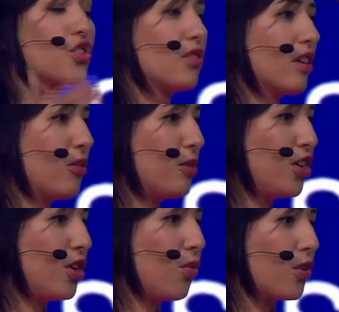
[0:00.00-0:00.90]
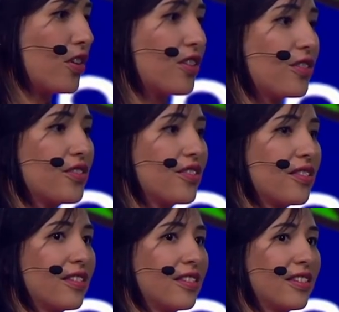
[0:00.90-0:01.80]
the community workers.
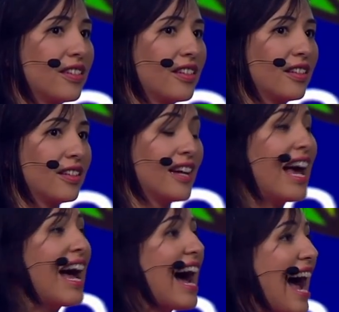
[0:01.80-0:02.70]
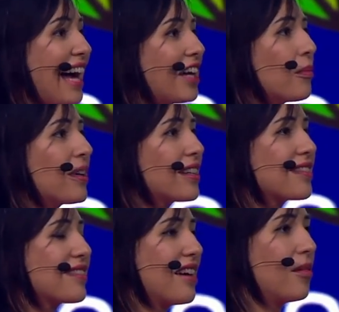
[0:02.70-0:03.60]
I am an
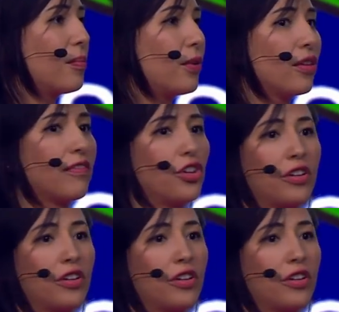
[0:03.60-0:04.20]
example of your